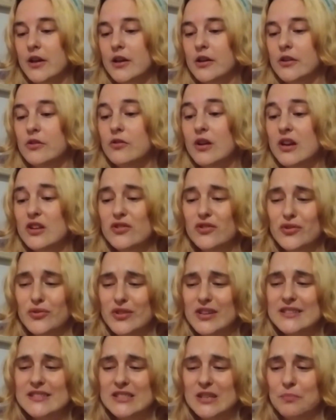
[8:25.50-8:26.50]
You can do
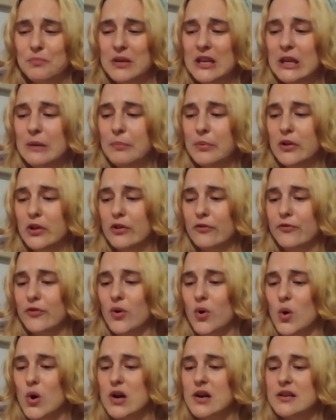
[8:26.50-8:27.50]
this to people, of
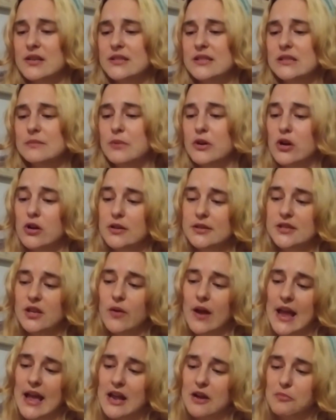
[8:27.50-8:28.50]
course, but also
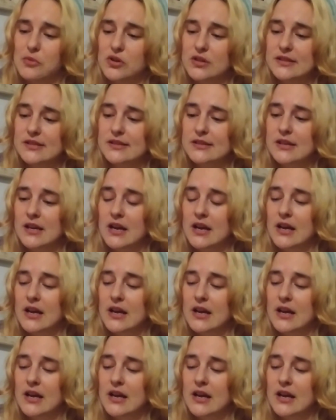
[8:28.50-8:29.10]
animals.